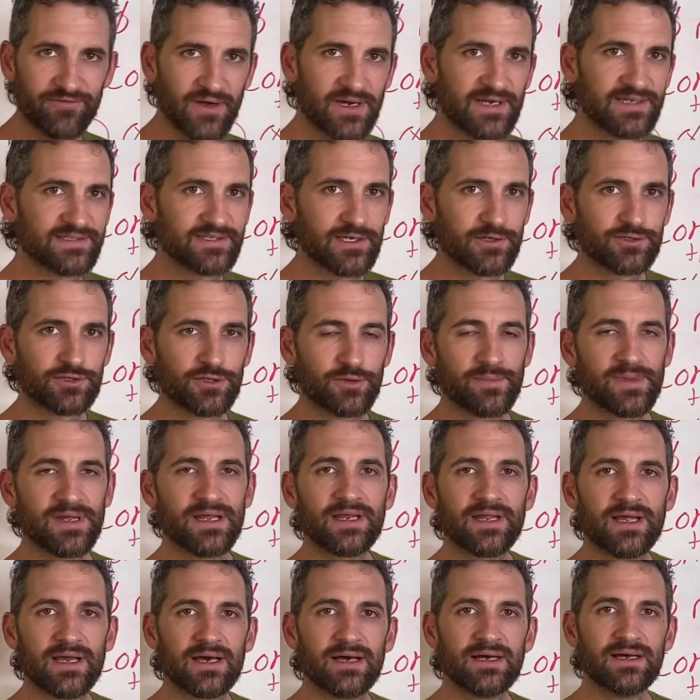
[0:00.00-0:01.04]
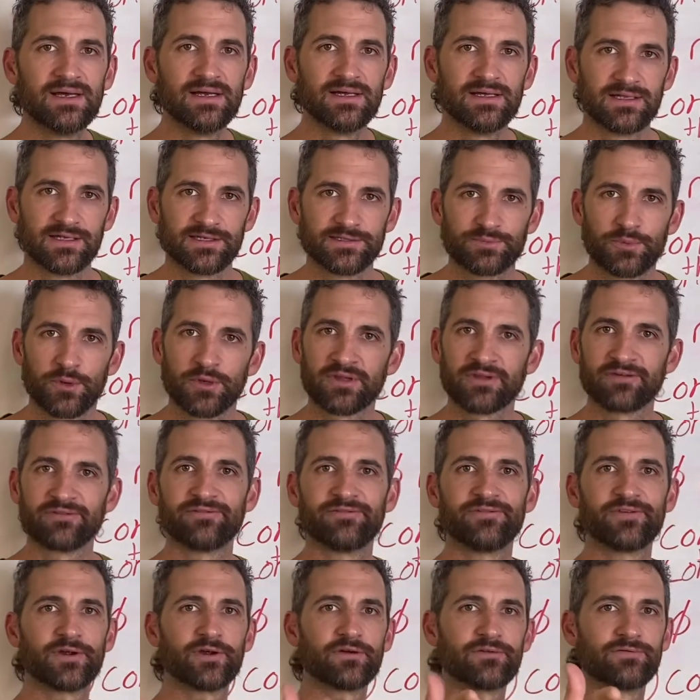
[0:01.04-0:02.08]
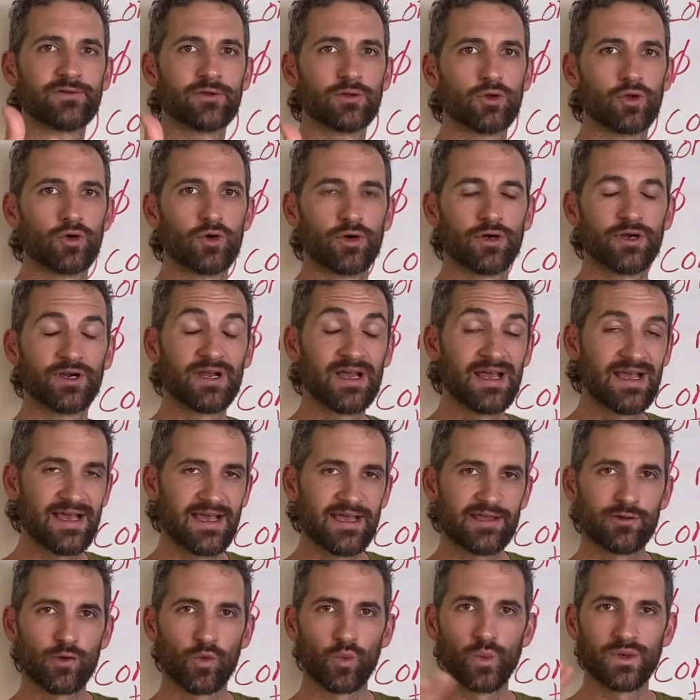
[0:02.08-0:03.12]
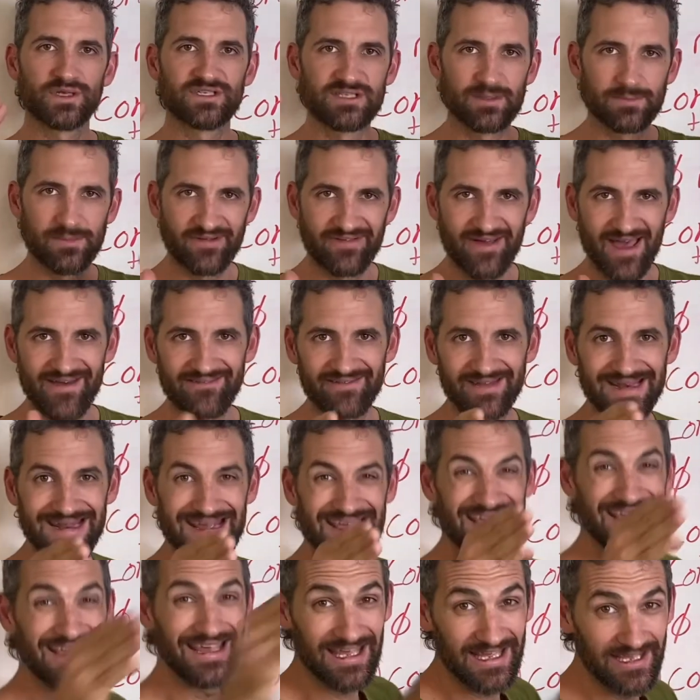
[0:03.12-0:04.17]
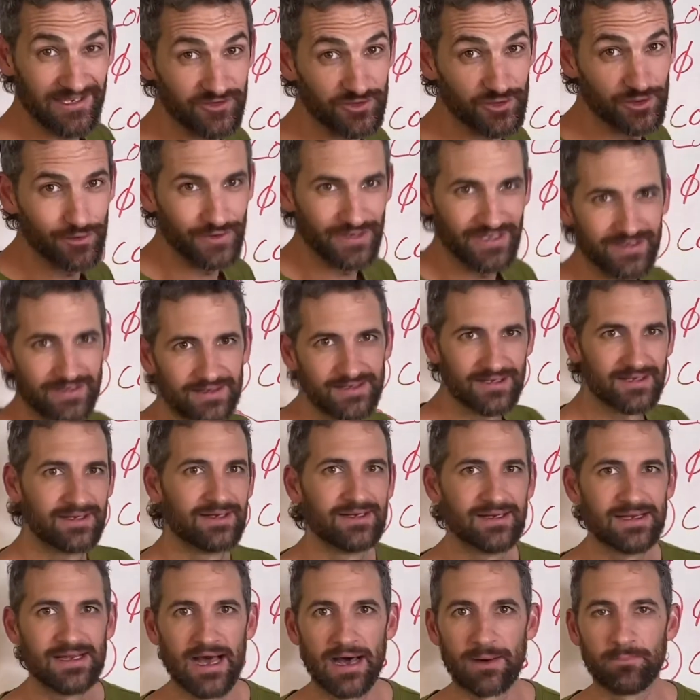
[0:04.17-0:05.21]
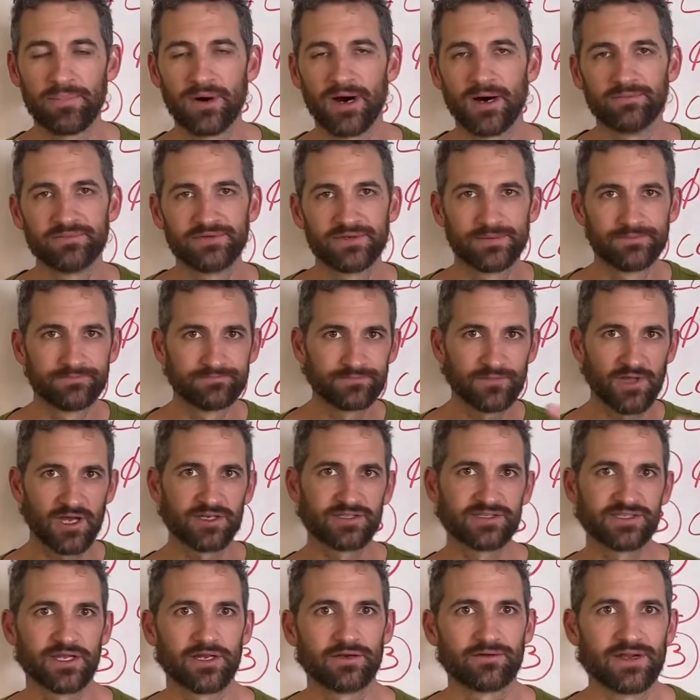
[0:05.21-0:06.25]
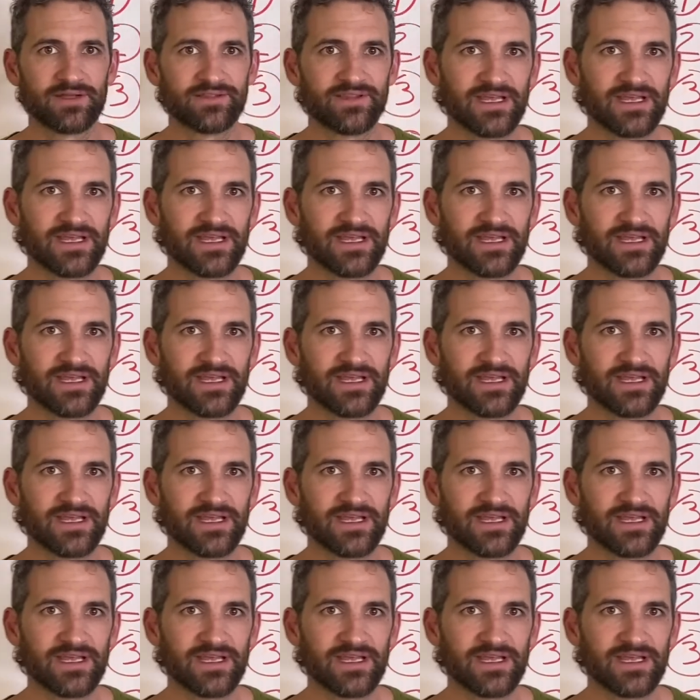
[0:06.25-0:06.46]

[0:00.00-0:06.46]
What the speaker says: of social media. Let's bring the fear of the Lord and the wisdom of heaven into it. I'm pumped. I'll see you around the